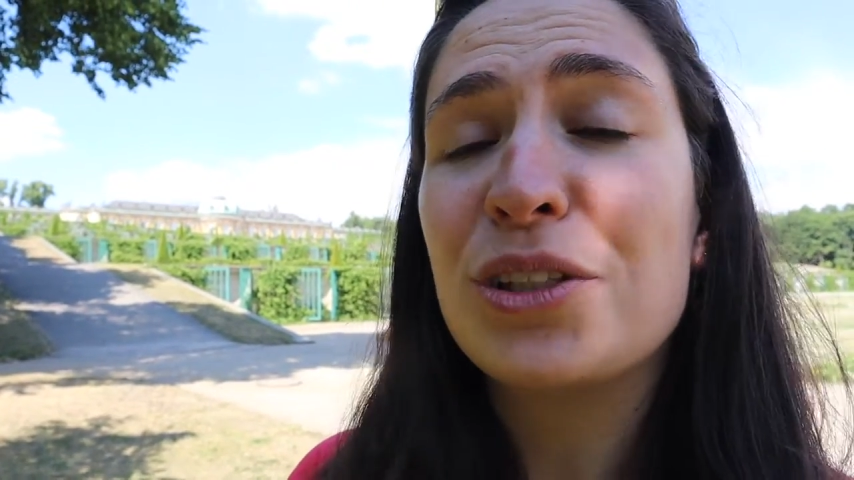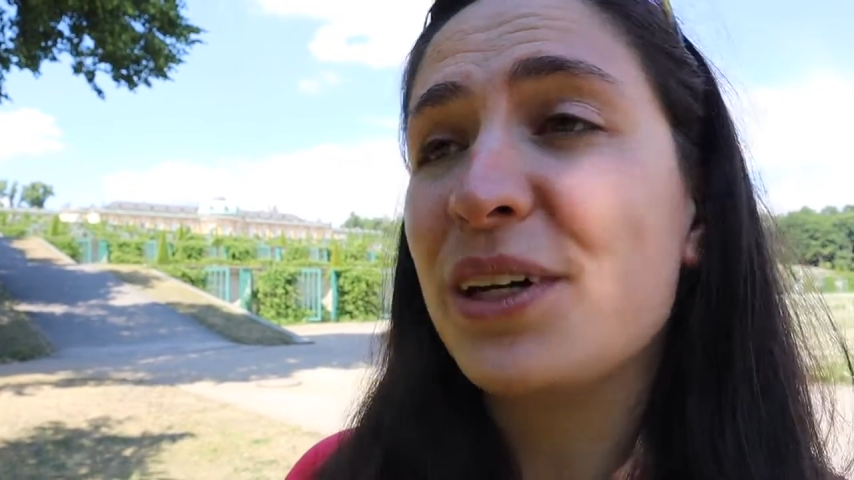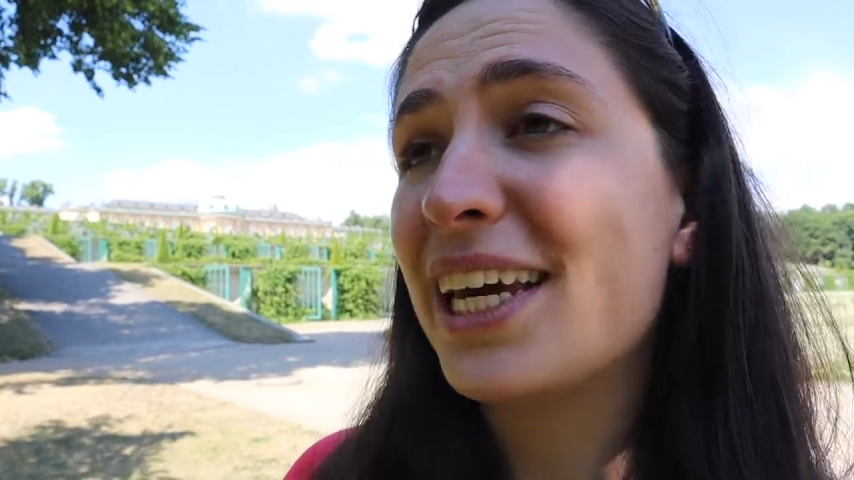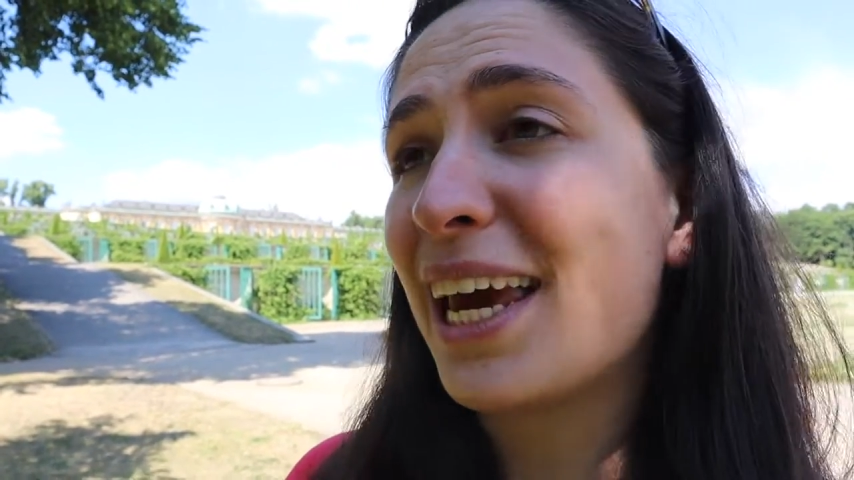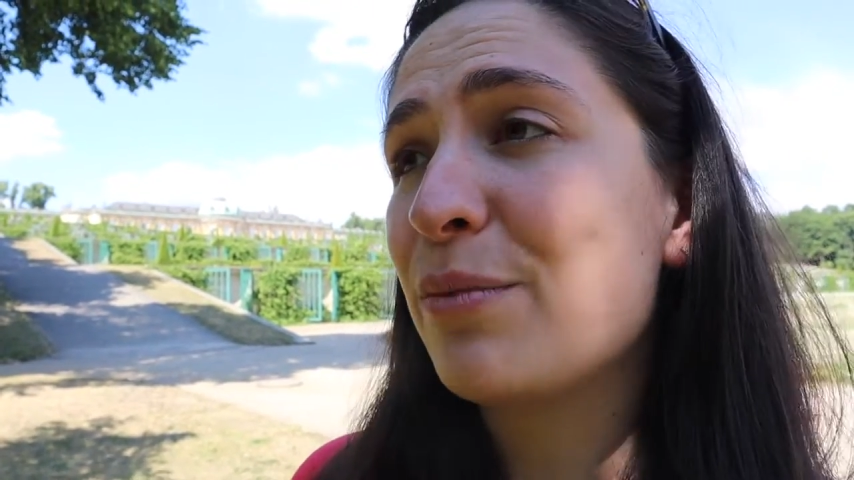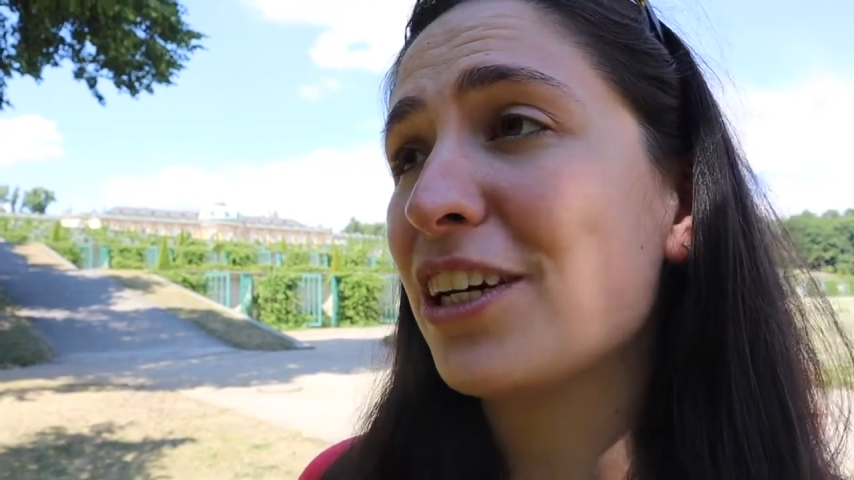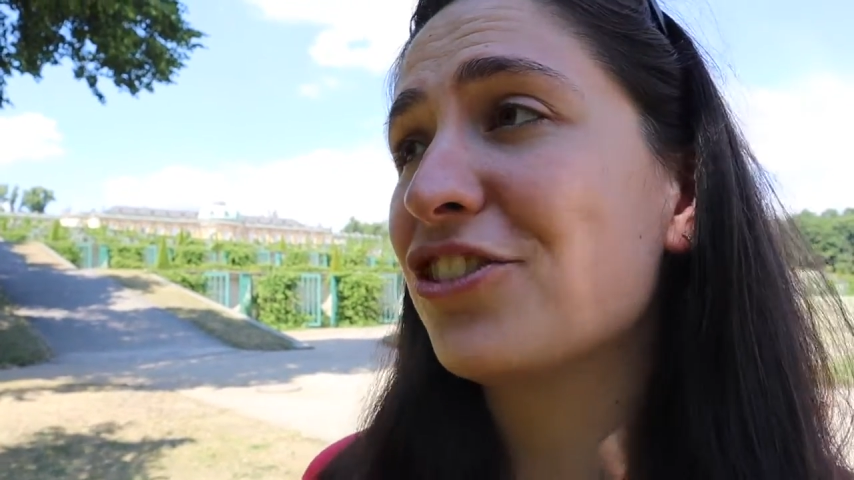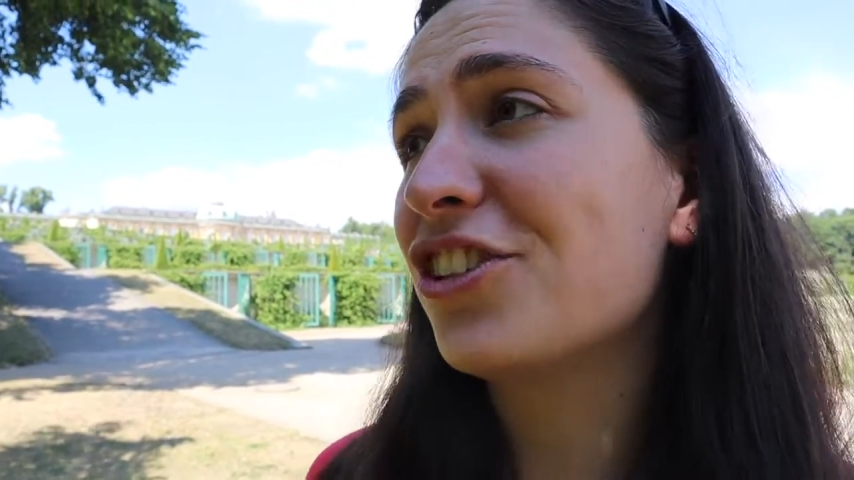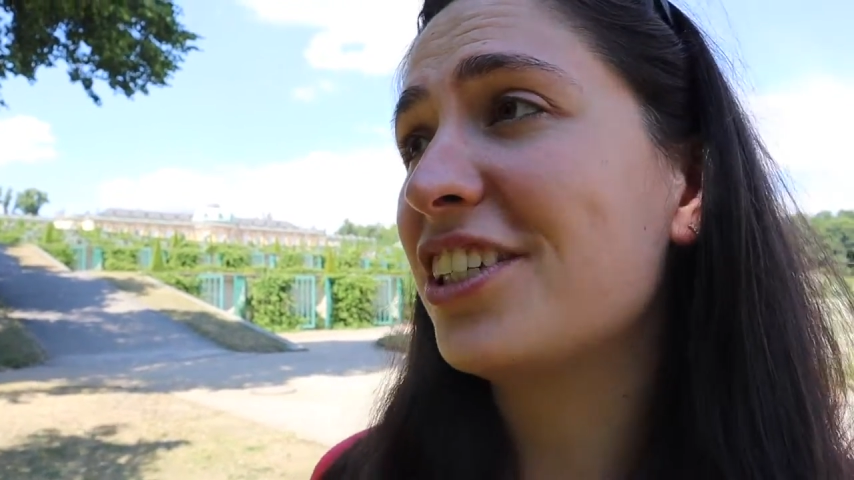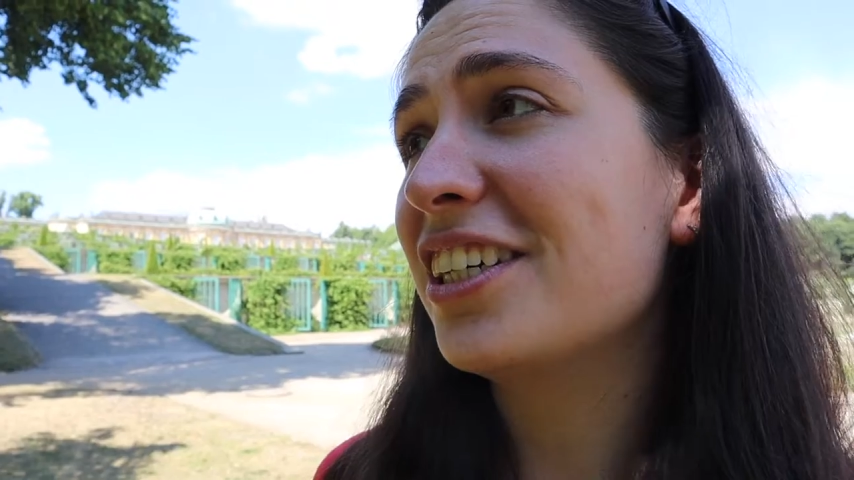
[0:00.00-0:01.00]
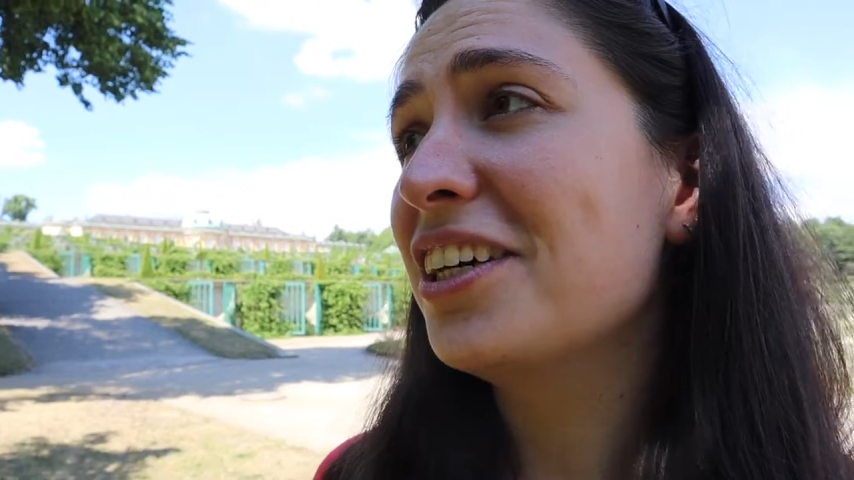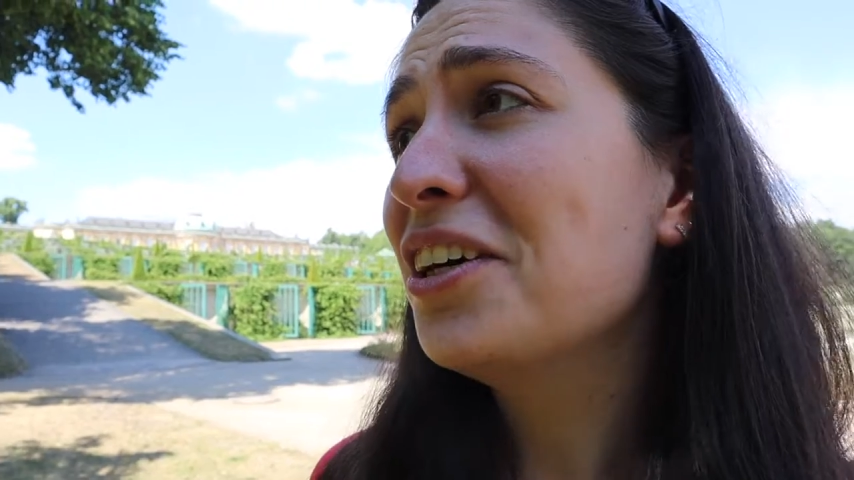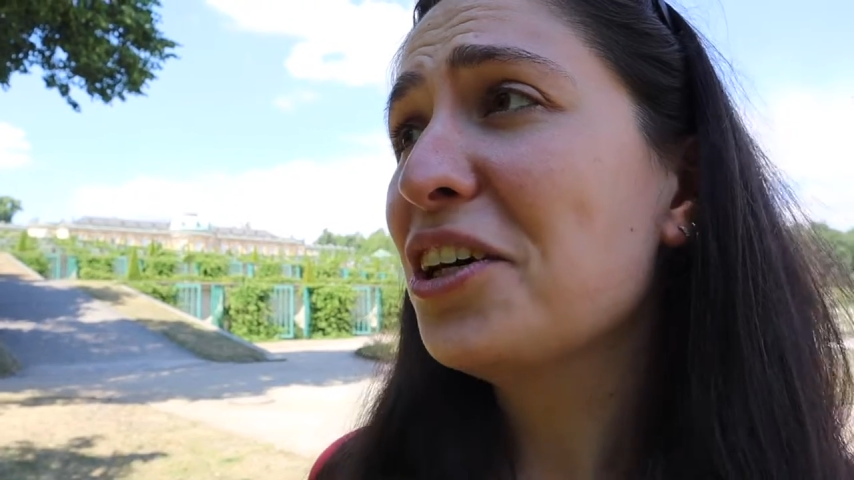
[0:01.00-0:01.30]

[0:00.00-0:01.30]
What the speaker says: So he came here just to